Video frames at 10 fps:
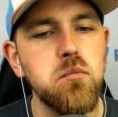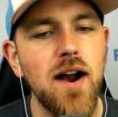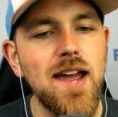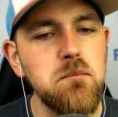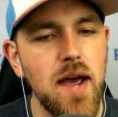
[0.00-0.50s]

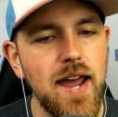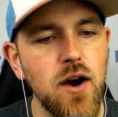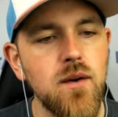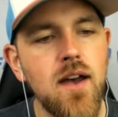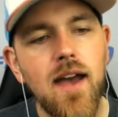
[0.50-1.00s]
Brayan
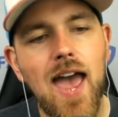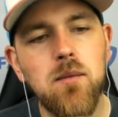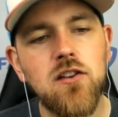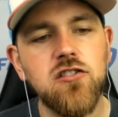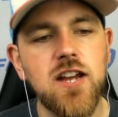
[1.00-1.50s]
Bello,
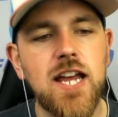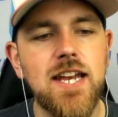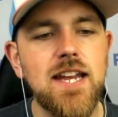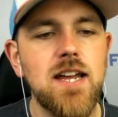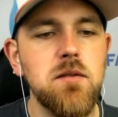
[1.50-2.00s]
Emmett Sheehan,